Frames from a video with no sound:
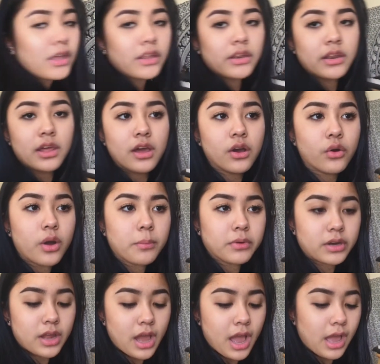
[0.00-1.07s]
And now I'm
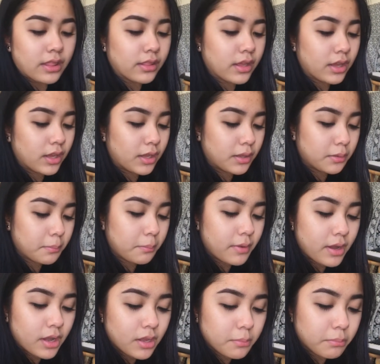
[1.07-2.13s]
gonna highlight
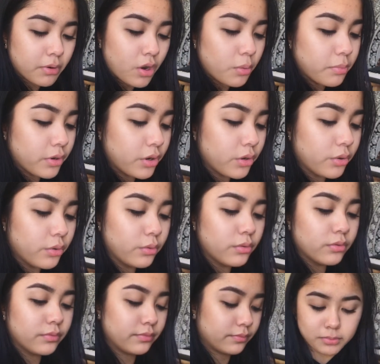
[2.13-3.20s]
my brow bone.
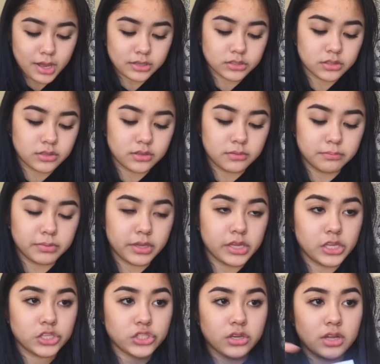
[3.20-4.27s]
Back to the
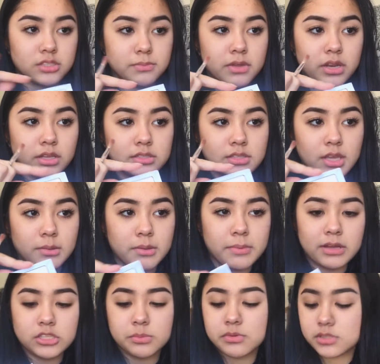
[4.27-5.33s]
BH Cosmetics Take Me
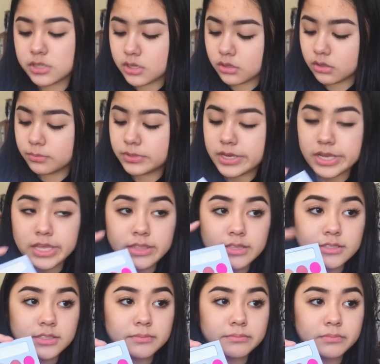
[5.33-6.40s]
Back to Brazil. Taking
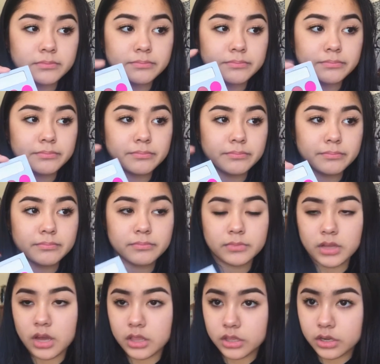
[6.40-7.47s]
this
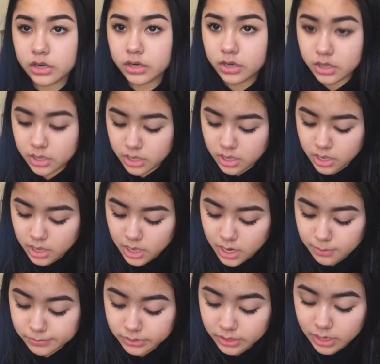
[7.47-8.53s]
color. And
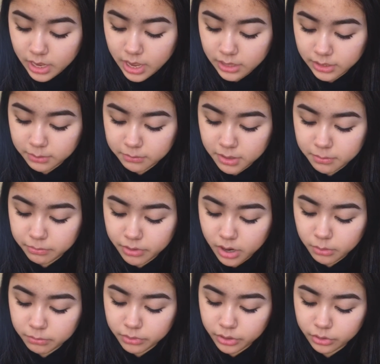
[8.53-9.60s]
I'm just gonna highlight my
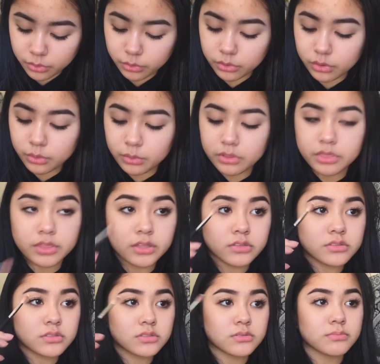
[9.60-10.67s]
brow bone with
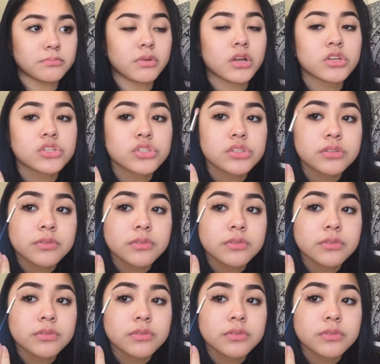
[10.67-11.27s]
this brush.